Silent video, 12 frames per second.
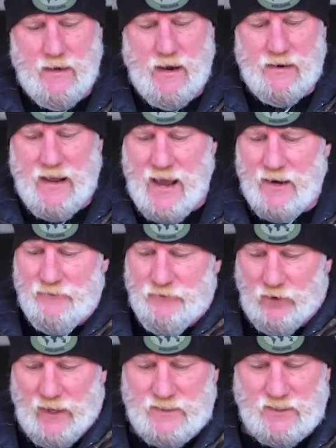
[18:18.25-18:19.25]
and that
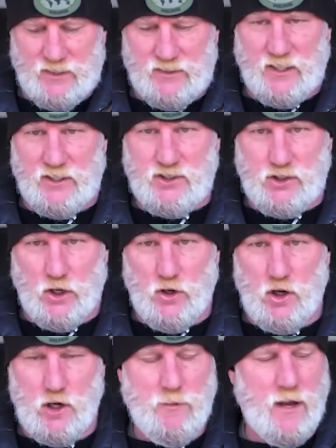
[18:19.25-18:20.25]
flexes this
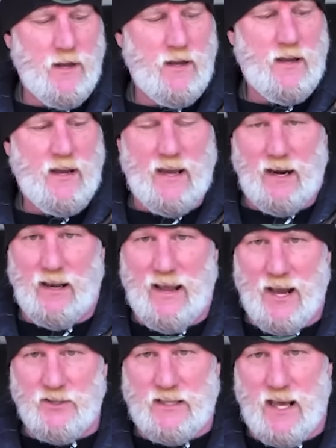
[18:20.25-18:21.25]
tube and
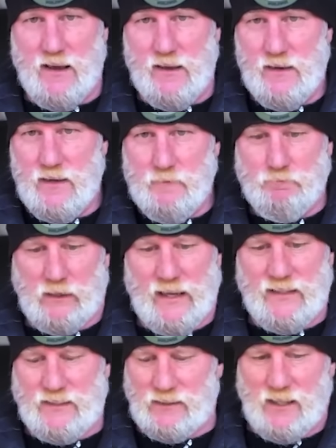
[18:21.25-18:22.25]
allows that
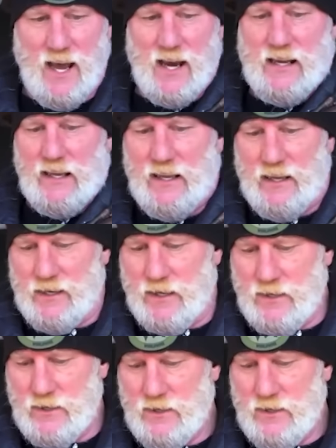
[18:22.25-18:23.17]
blade to lock in